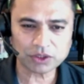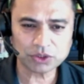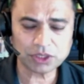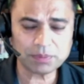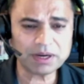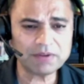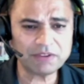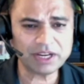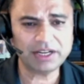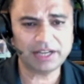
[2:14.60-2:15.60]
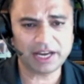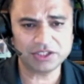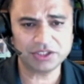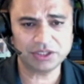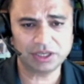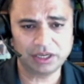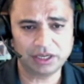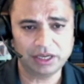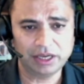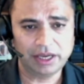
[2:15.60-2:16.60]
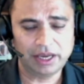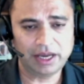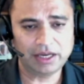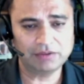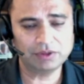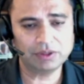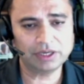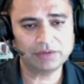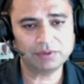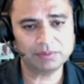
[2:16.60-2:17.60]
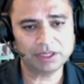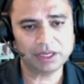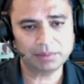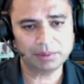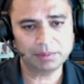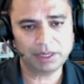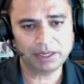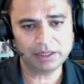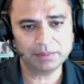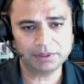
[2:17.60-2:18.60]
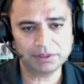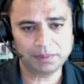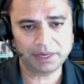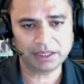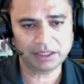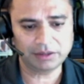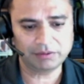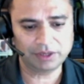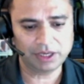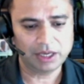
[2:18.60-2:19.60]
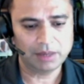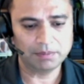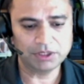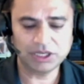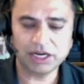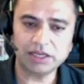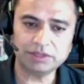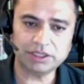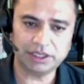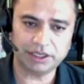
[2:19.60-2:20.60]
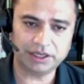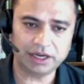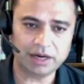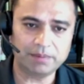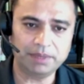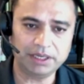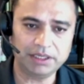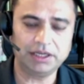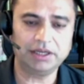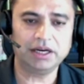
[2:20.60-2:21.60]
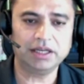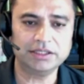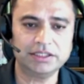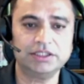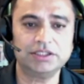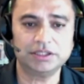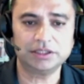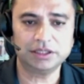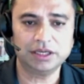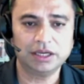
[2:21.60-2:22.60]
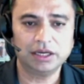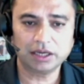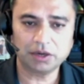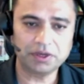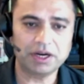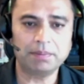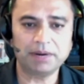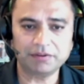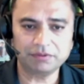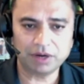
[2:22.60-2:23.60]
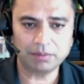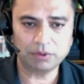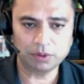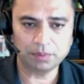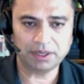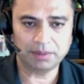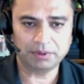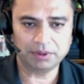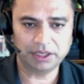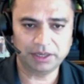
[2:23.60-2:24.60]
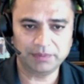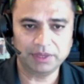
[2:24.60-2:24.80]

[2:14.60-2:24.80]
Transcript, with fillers: So it becomes very natural. And if you look at from the capability perspective, majority of the data, big data, sits in Cloudera platform on-prem today.